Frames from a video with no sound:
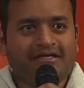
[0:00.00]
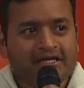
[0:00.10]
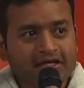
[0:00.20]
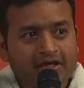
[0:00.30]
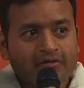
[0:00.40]

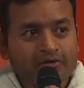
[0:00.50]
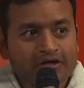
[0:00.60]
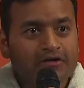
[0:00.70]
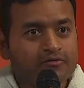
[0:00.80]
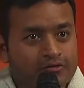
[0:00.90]
Inner
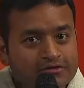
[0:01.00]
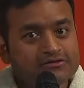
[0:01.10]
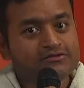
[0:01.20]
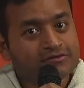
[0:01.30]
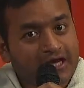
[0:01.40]
world
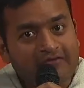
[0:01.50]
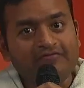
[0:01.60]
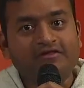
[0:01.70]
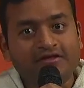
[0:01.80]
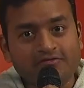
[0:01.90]
was
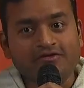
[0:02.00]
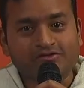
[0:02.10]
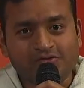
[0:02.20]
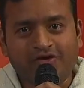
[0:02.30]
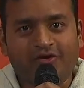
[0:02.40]
everything was
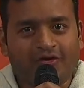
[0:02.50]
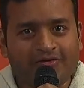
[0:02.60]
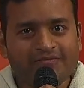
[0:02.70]
going on,